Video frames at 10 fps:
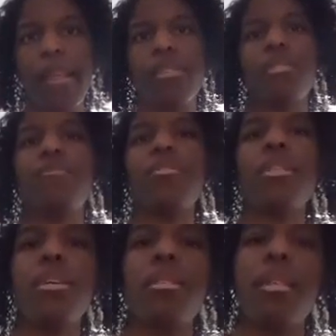And just
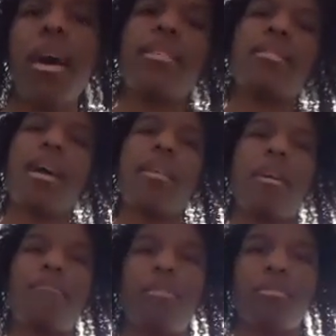fill into that and see how
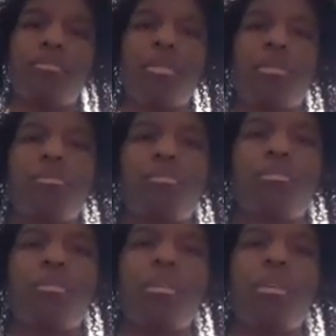that feels for you.
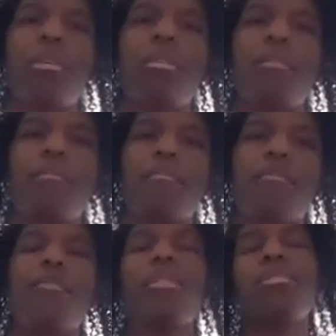
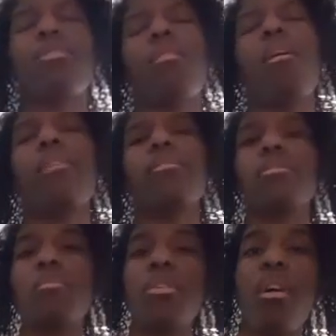Fill into your heart and
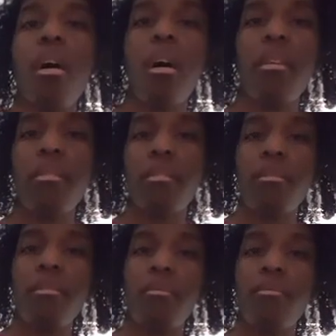see what your heart
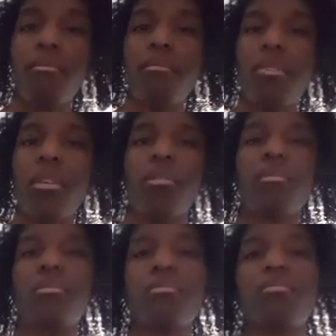
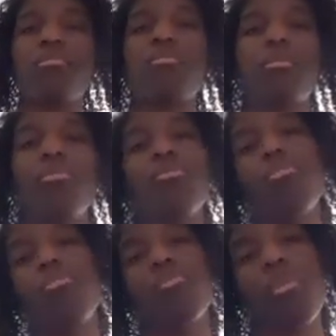feels when you
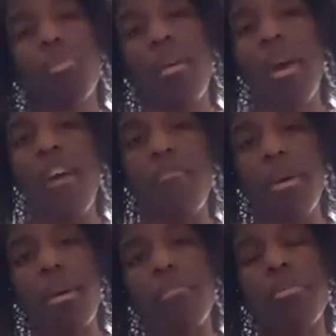no longer have
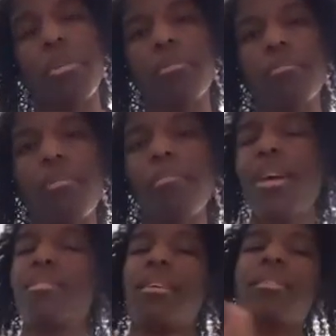makeup on. I'm
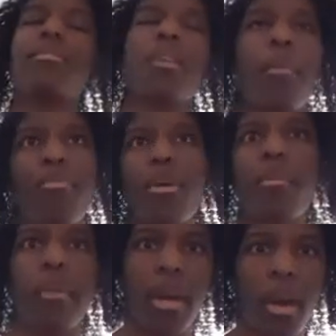not saying stop
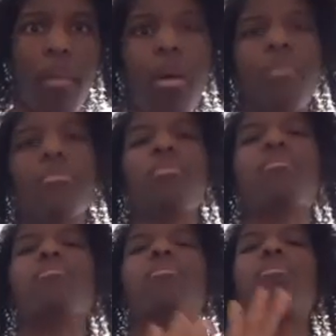wearing makeup. I'm
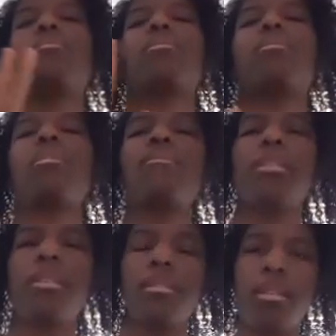just
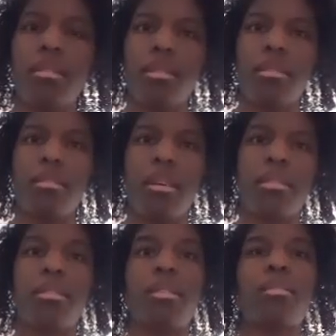giving this as a
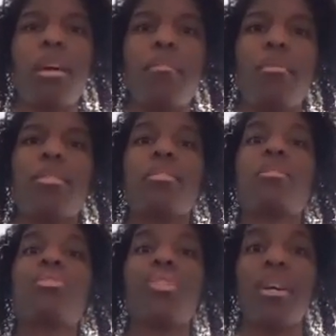as an example, as a
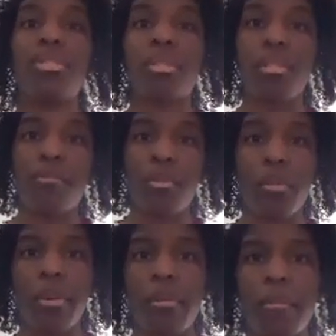suggestion, if you
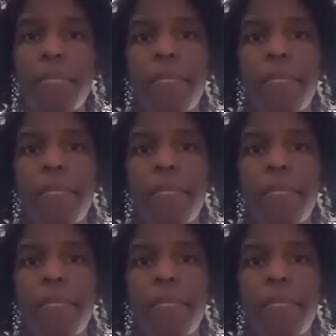will.